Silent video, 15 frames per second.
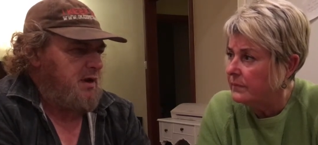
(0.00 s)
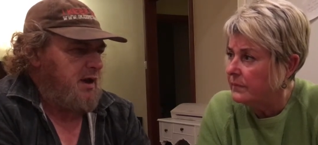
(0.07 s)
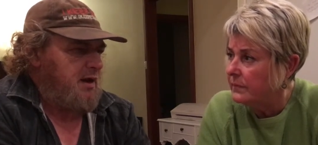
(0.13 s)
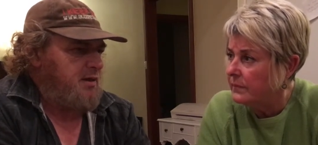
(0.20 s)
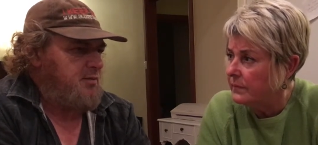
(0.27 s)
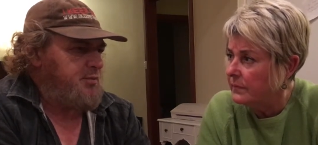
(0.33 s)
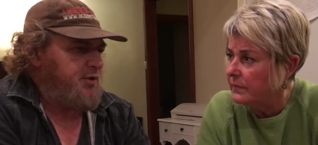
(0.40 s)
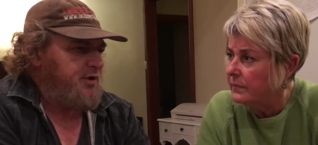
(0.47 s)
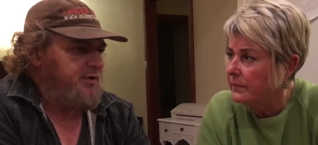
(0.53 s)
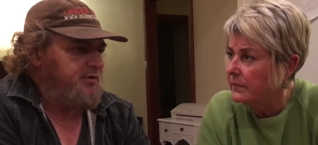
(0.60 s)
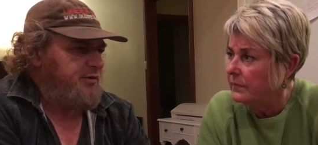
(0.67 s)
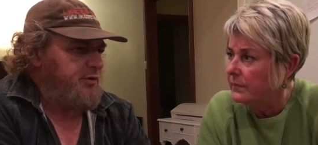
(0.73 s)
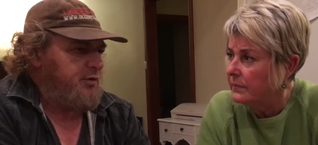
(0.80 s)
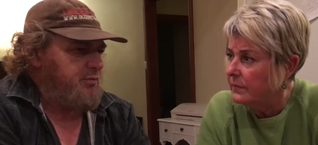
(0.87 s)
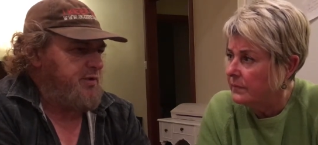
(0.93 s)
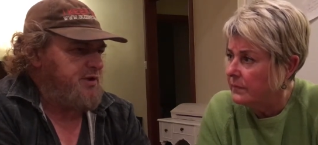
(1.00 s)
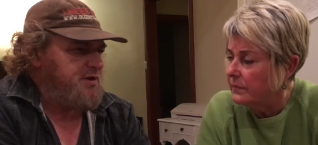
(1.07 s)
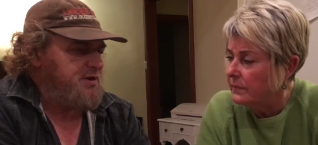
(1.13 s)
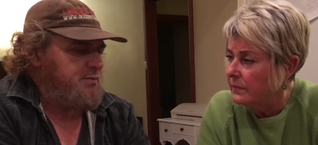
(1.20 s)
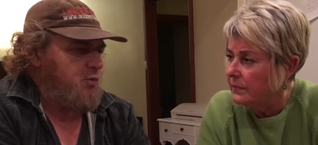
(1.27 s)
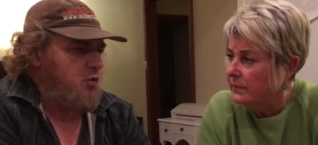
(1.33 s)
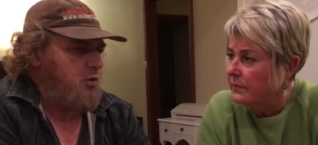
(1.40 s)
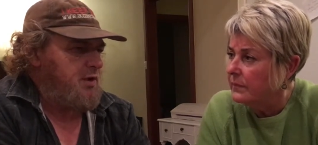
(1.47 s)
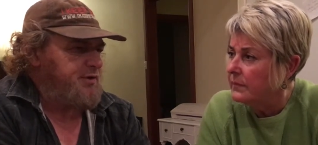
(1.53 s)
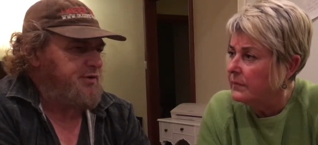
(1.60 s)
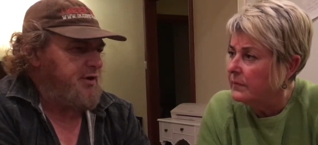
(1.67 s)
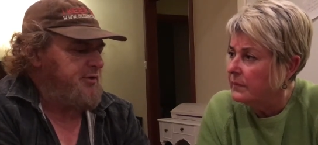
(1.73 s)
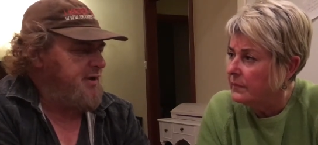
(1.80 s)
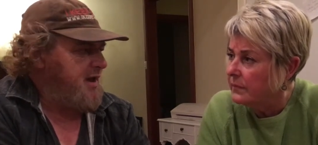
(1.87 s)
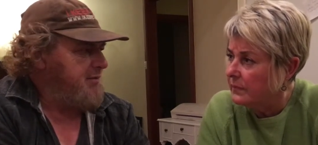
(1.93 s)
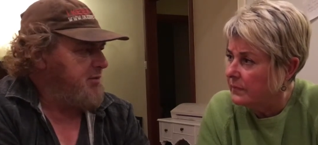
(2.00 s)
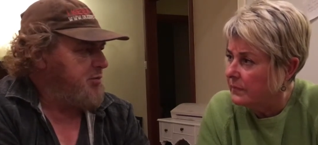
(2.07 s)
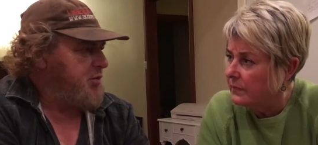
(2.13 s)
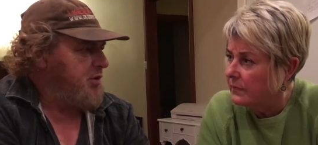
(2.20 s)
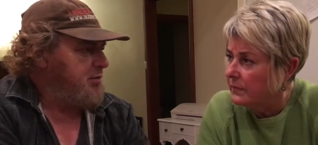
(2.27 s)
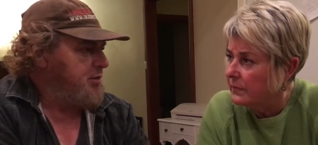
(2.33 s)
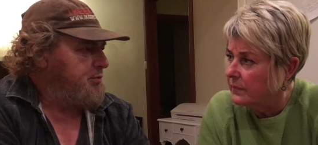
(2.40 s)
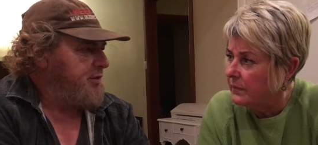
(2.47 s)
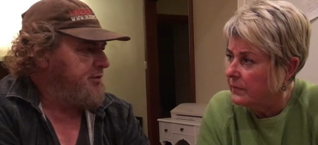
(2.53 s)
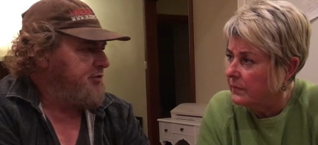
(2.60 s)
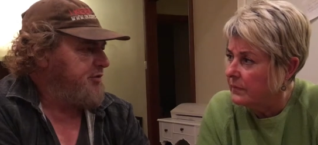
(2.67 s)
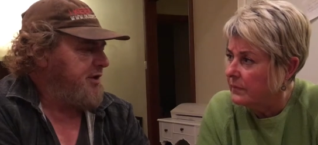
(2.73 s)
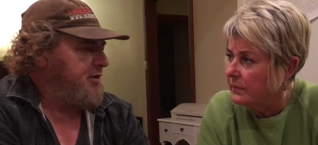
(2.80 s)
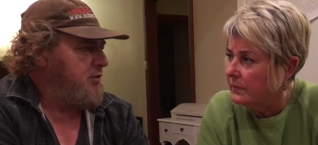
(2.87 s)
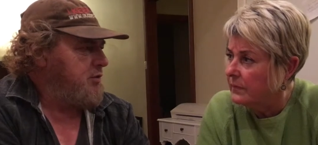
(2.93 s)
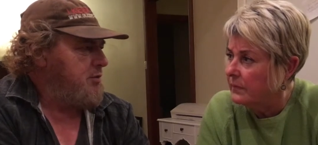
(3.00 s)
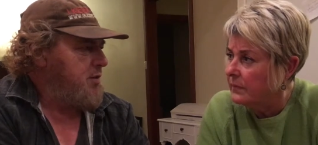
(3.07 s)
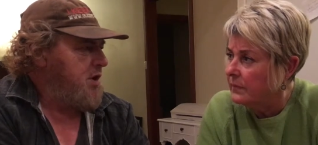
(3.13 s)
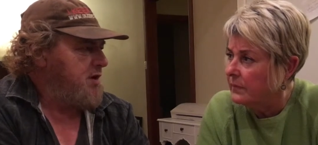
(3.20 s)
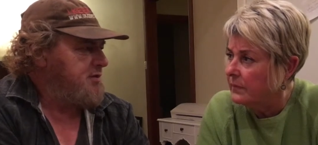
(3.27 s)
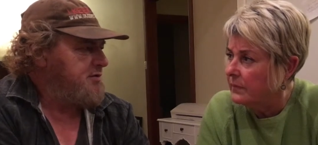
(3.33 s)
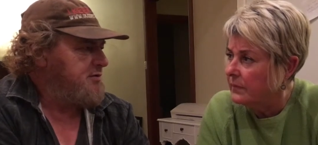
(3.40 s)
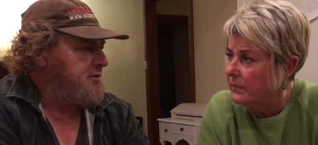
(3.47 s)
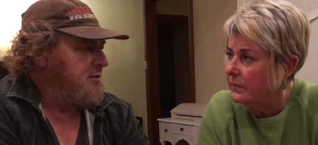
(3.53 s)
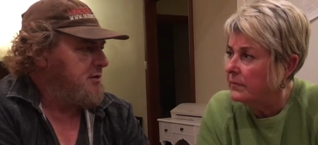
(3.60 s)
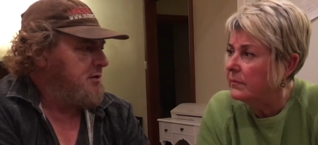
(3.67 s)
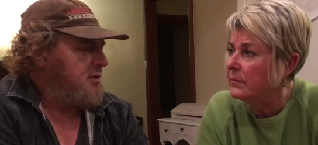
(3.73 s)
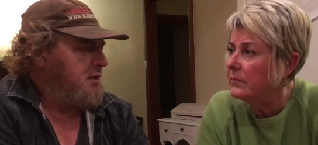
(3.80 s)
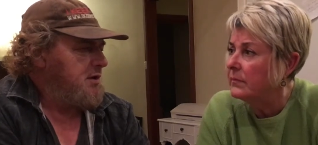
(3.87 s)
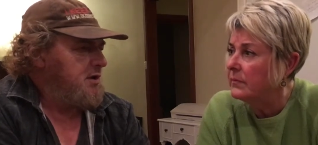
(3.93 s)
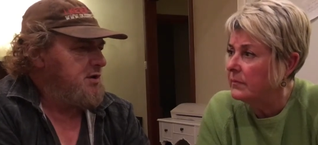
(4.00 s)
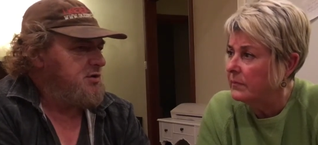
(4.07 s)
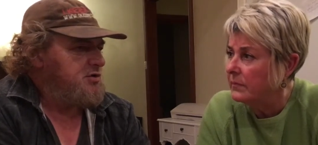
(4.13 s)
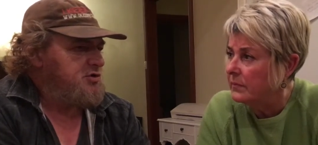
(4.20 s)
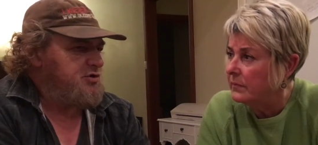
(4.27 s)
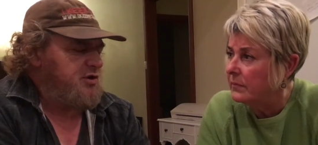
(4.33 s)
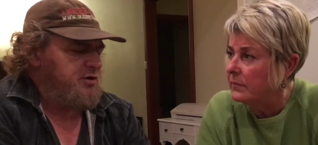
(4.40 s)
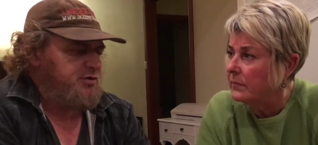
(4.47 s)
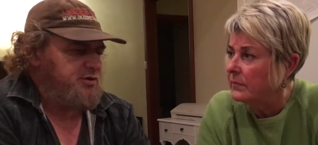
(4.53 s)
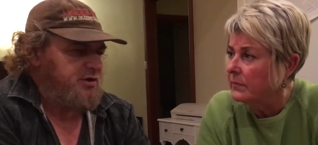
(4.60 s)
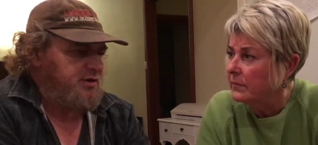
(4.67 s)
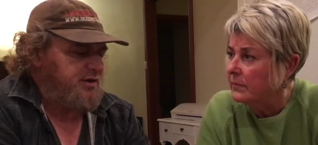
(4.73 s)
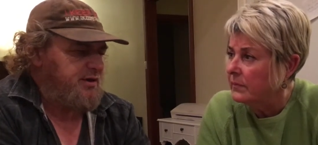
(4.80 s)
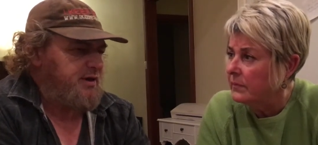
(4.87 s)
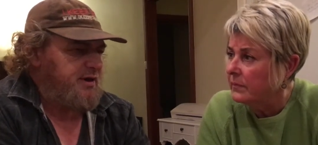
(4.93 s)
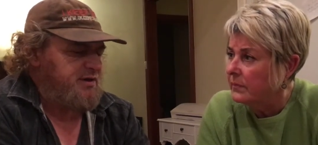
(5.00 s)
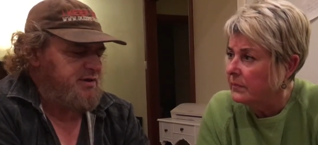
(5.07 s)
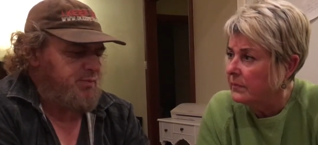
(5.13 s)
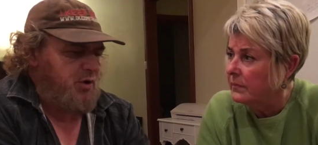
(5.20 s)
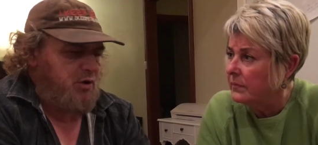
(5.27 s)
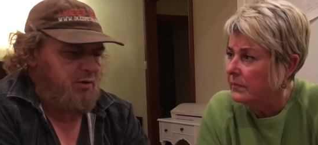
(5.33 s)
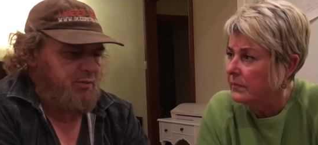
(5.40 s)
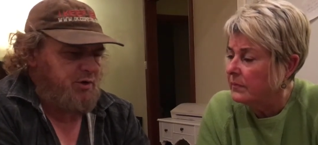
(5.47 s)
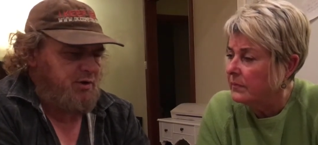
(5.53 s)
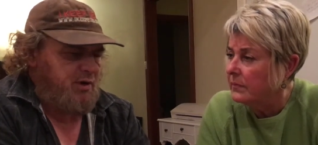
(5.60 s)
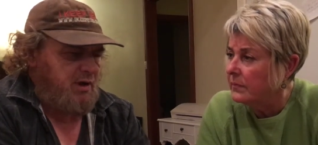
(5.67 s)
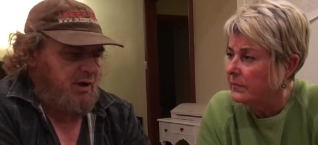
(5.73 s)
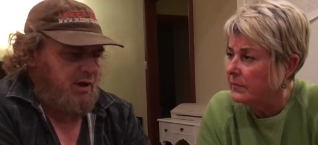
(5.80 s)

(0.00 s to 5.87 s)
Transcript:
Speaker 1: Other bees that are a bit smaller don't have a problem with tracheal mites. Mm. So she did an experiment